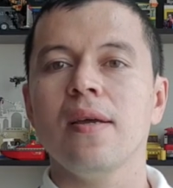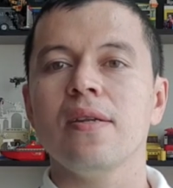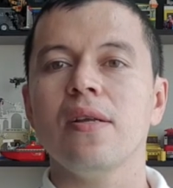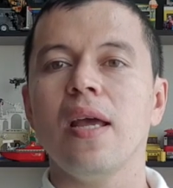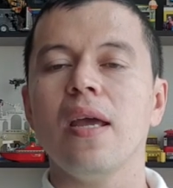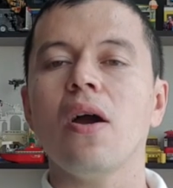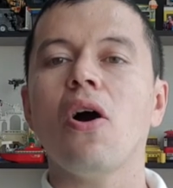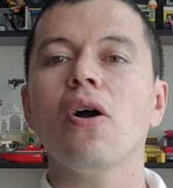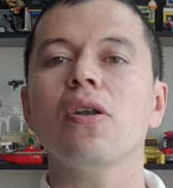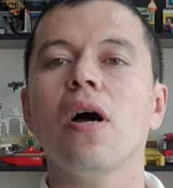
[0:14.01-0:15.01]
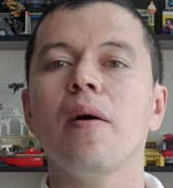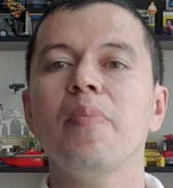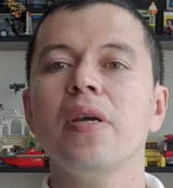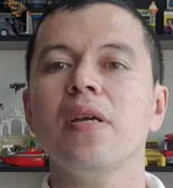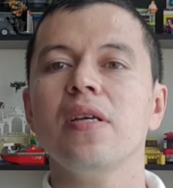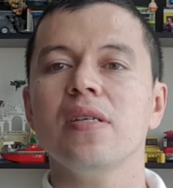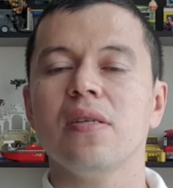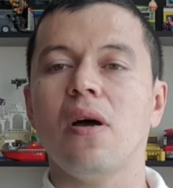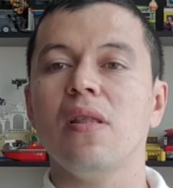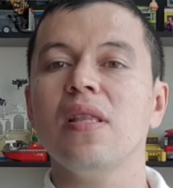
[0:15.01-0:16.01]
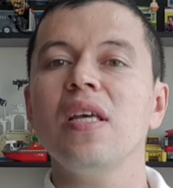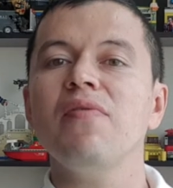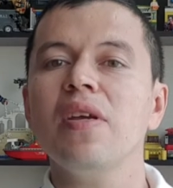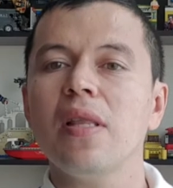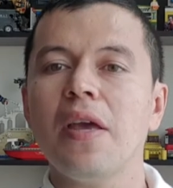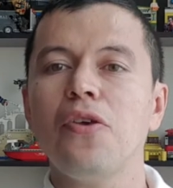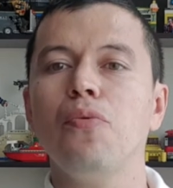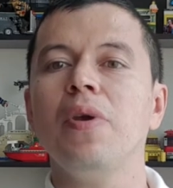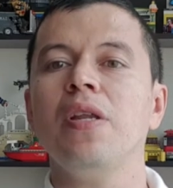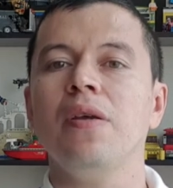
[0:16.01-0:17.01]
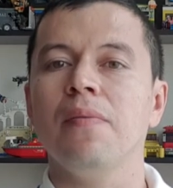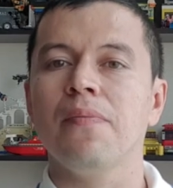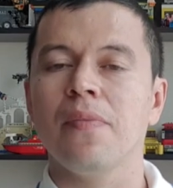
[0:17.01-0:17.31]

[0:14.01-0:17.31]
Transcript: Today, our topic is on living like you mean it.